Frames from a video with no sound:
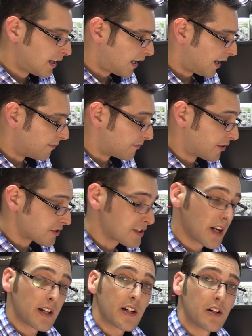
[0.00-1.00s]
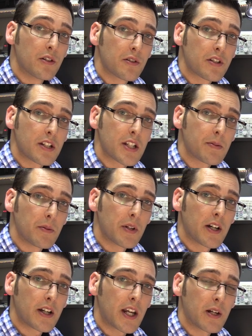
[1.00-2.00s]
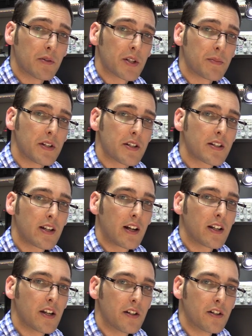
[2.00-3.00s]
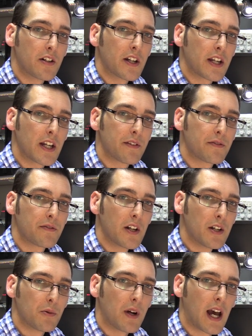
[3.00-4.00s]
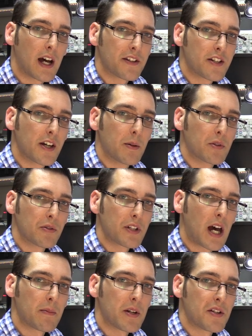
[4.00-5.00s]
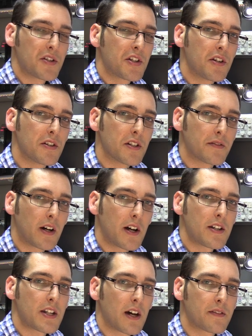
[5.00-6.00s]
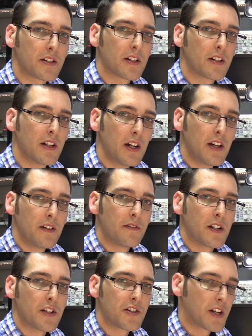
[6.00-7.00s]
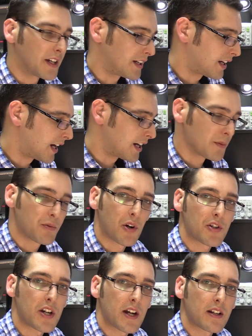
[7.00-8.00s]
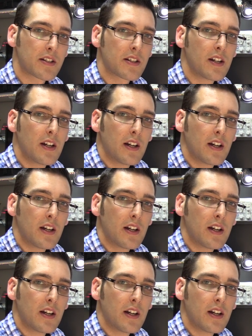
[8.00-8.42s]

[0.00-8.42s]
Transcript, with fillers: Um, fortunately, it all seems to be working. It would have been slightly annoying if we had terminal damage to the device after finishing uh, the project.